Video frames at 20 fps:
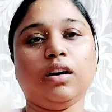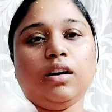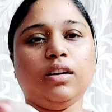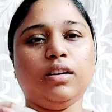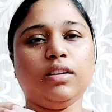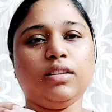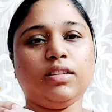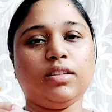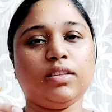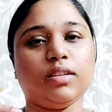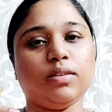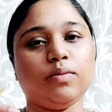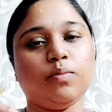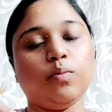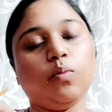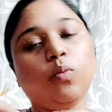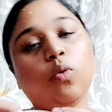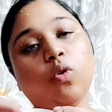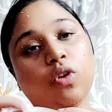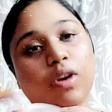it's
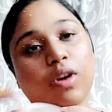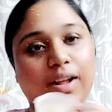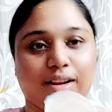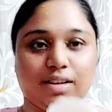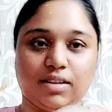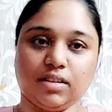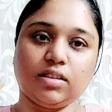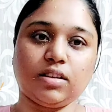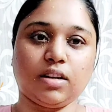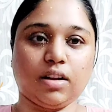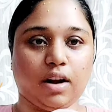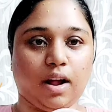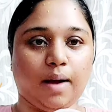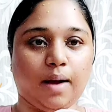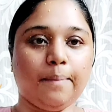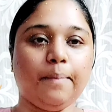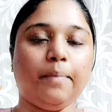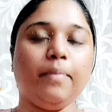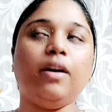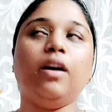more like a
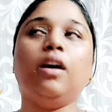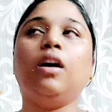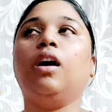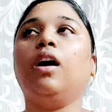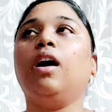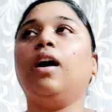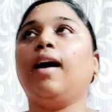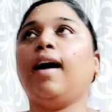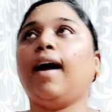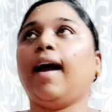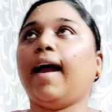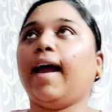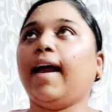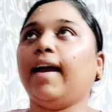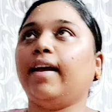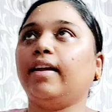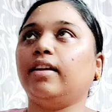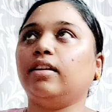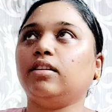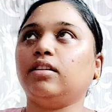scrub,
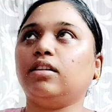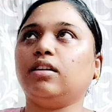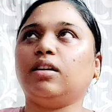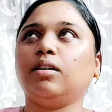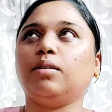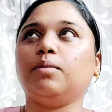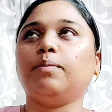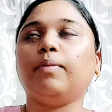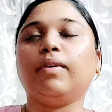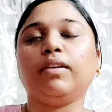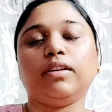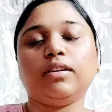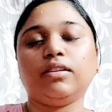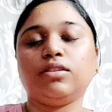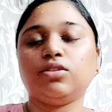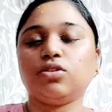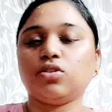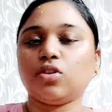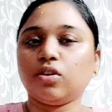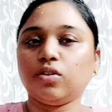and but
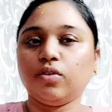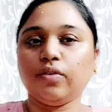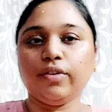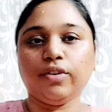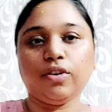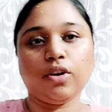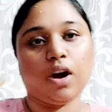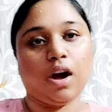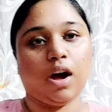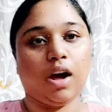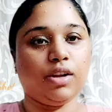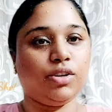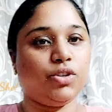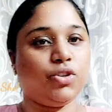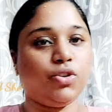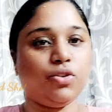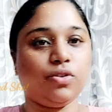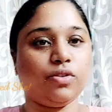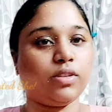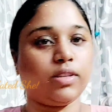it's not going to
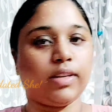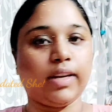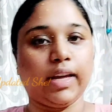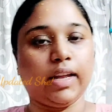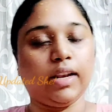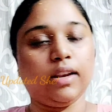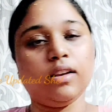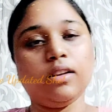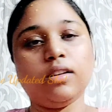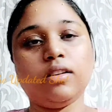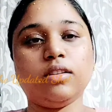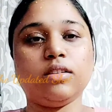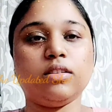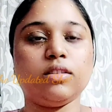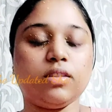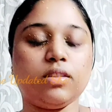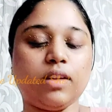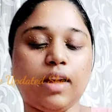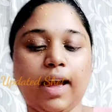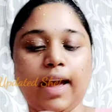harsh your skin.
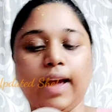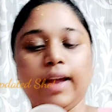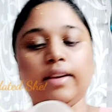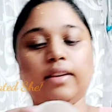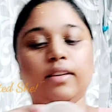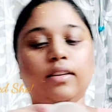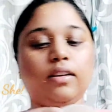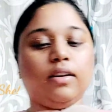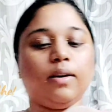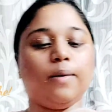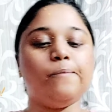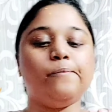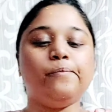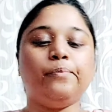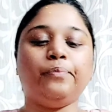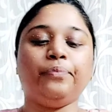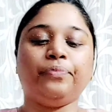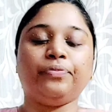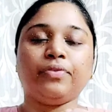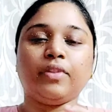And
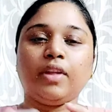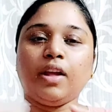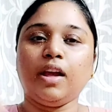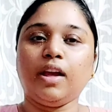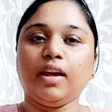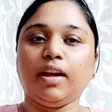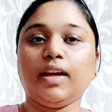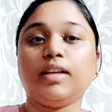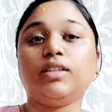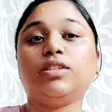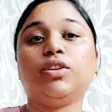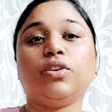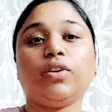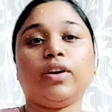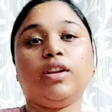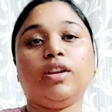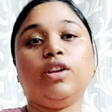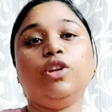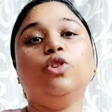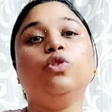yes, you
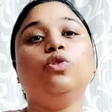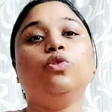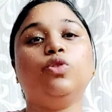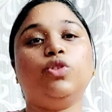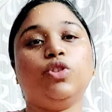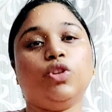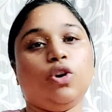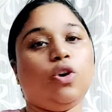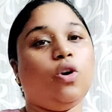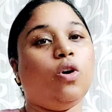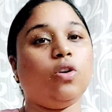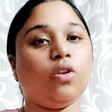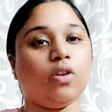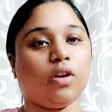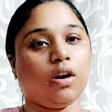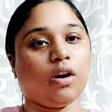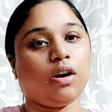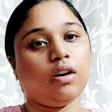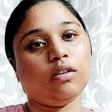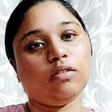can use
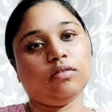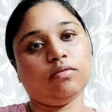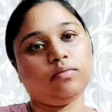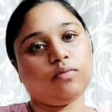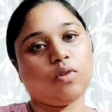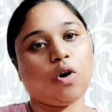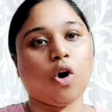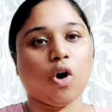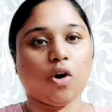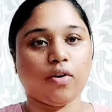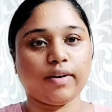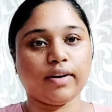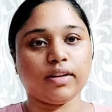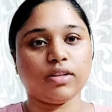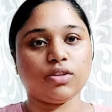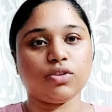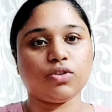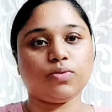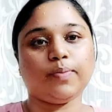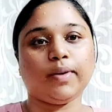your
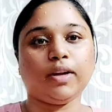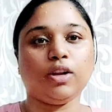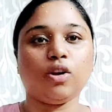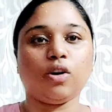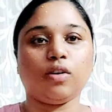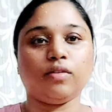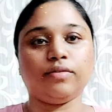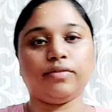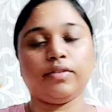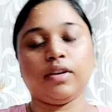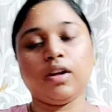orange peel off